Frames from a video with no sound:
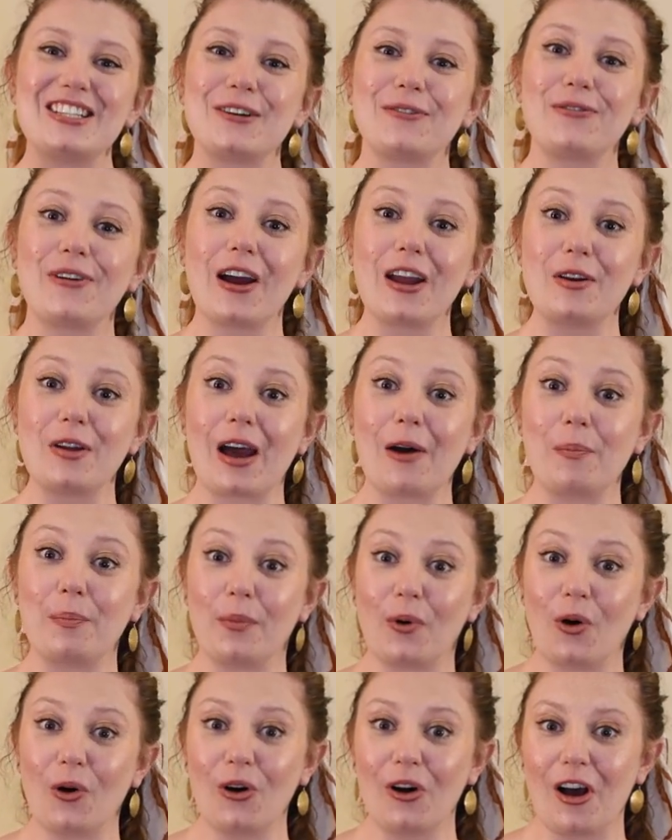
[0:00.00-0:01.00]
To find out
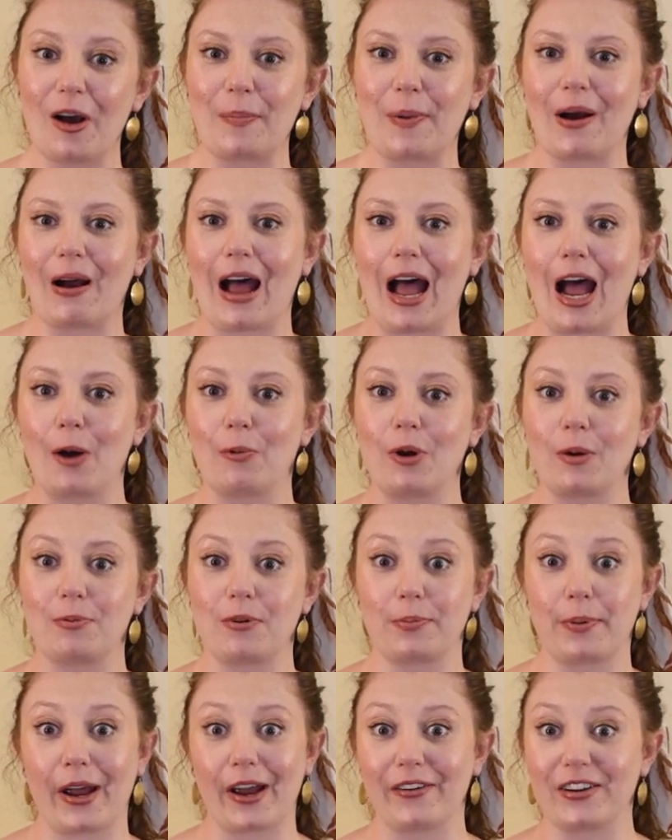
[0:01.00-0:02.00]
more about how we're
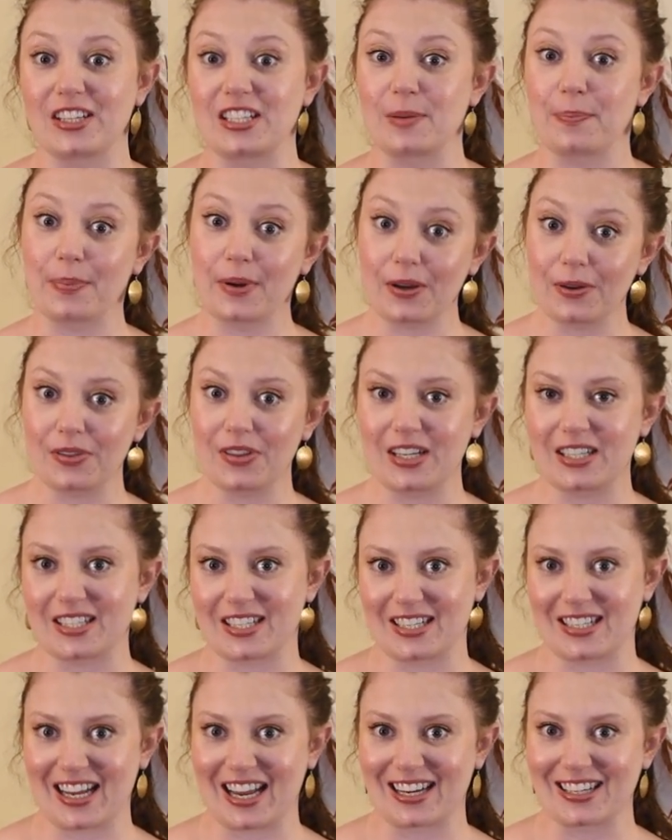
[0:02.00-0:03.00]
preparing to build
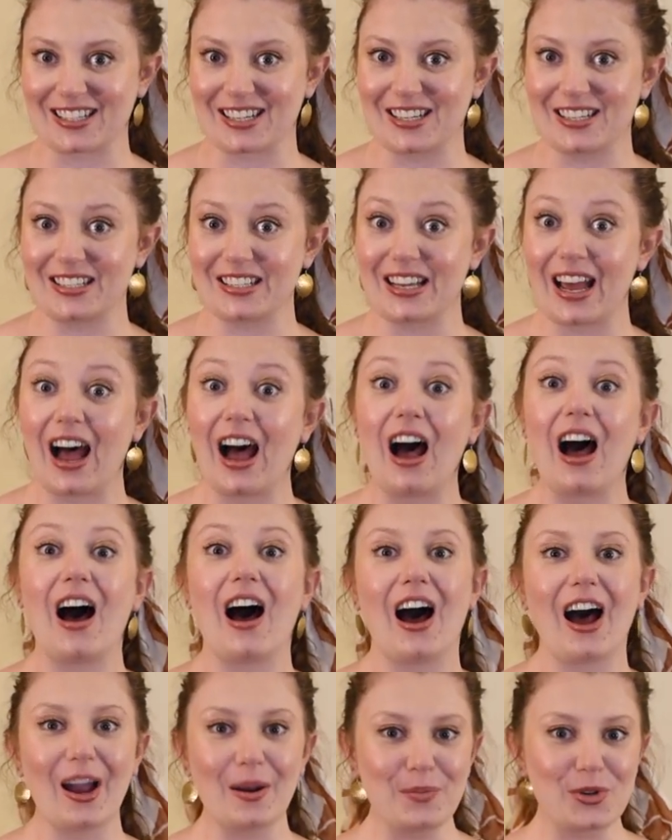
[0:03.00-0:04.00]
these detectors,
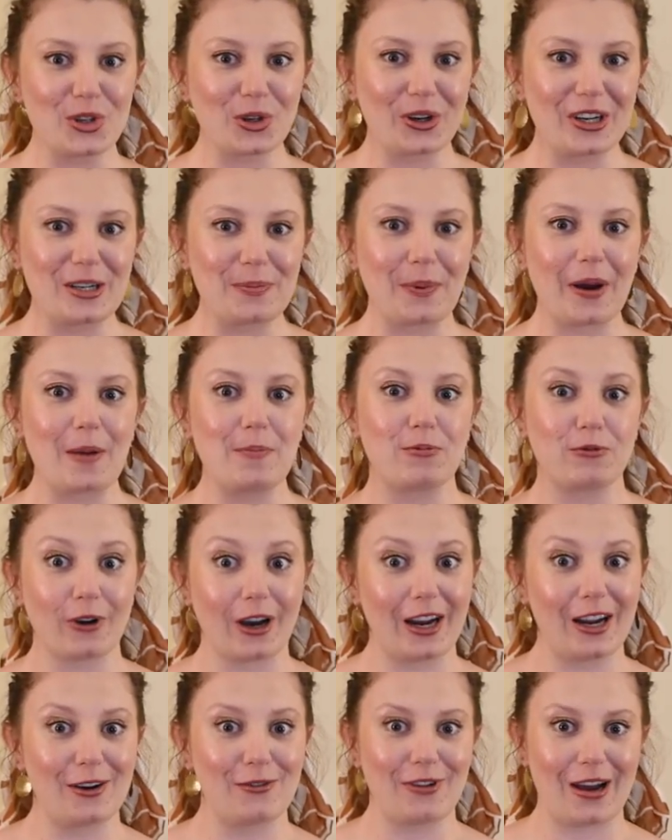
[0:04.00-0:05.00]
I'm joined by
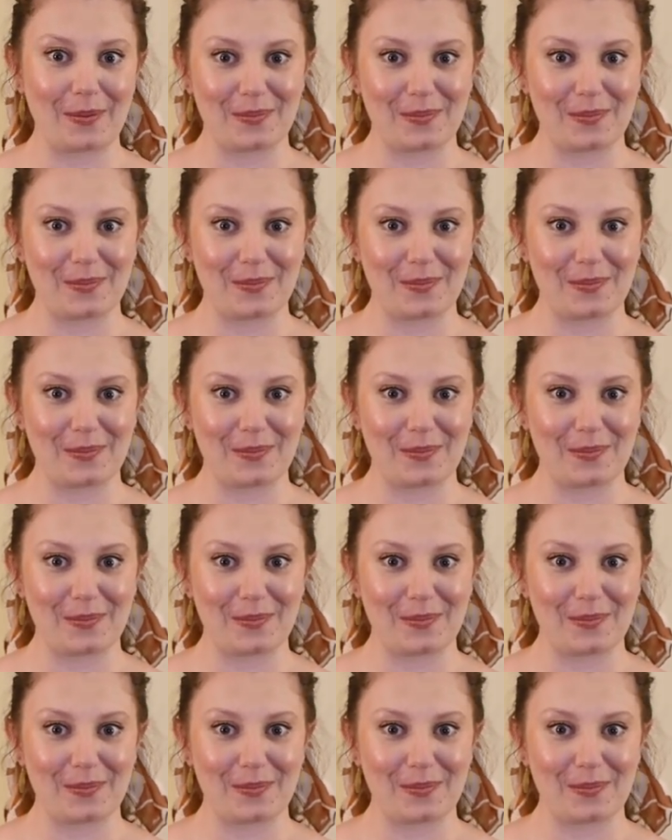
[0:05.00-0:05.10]
Bryan